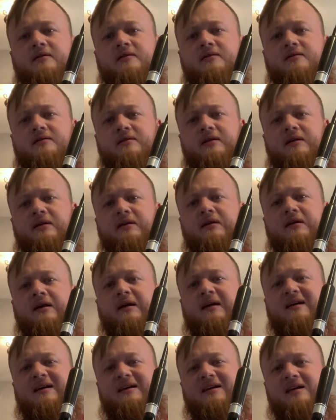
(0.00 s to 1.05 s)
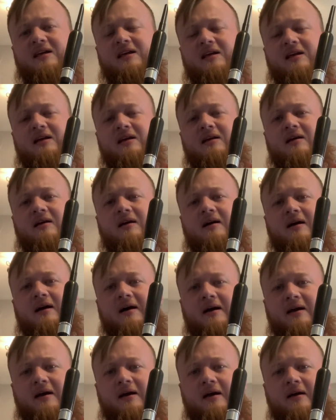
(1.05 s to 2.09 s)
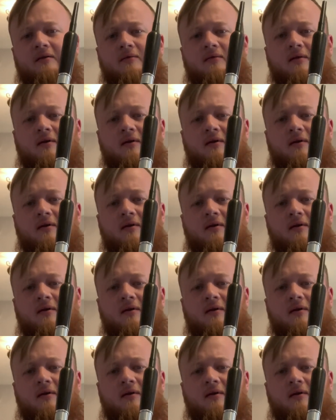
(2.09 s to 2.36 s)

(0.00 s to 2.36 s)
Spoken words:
C, E, high A.